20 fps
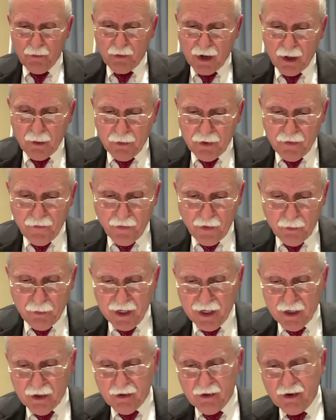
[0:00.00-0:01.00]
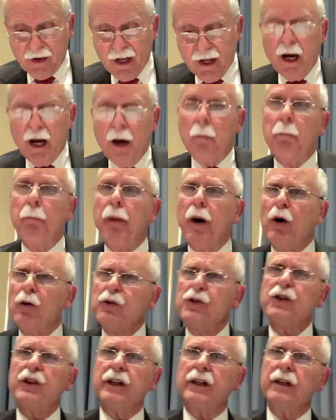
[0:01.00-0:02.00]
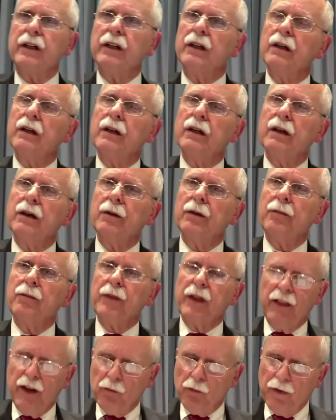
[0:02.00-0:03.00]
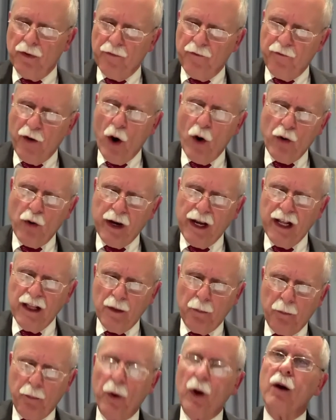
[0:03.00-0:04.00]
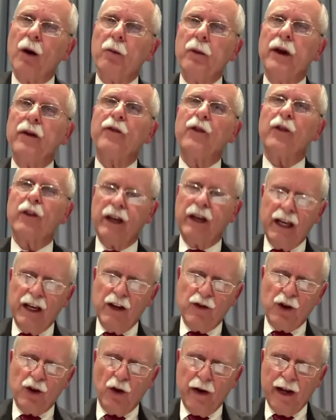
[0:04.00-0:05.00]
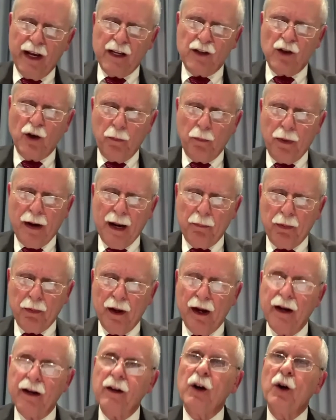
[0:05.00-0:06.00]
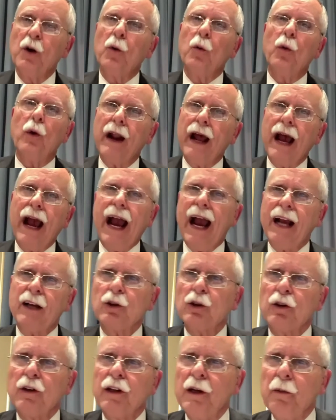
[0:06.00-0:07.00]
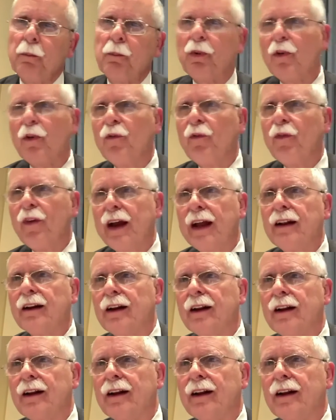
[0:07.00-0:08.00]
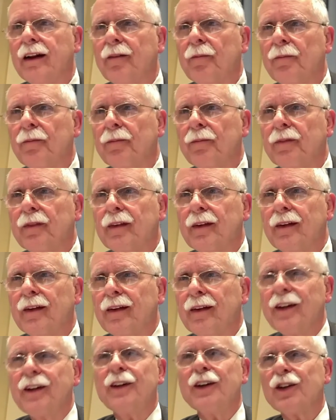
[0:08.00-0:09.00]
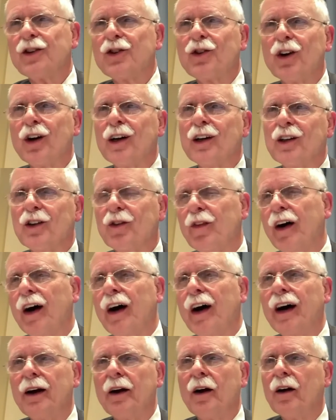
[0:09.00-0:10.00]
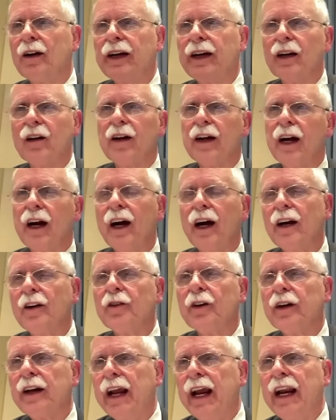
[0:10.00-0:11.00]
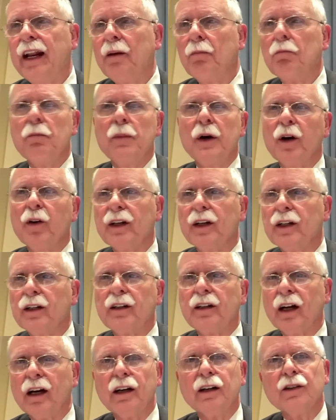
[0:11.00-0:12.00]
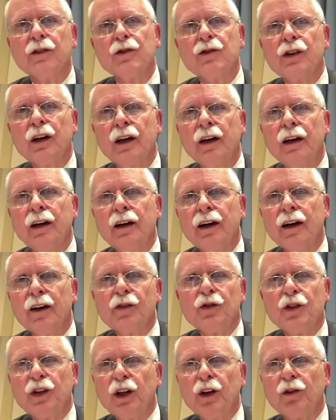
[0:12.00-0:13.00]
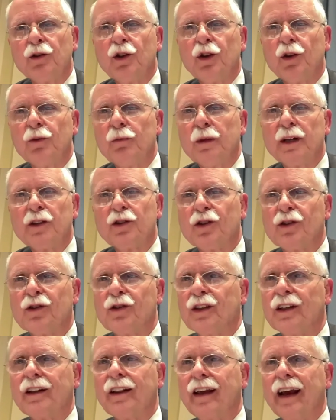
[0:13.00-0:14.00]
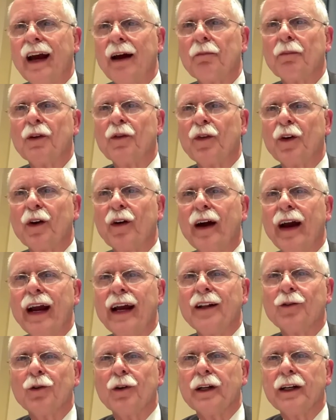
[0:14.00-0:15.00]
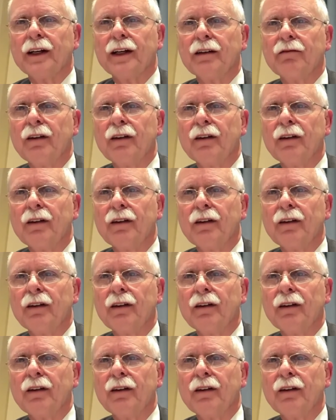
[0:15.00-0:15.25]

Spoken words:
coming from here, boasted that revoking the permit for the Keystone XL pipeline would actually prevent the discharge of nearly 180 million tons of CO2 emissions into the atmosphere annually.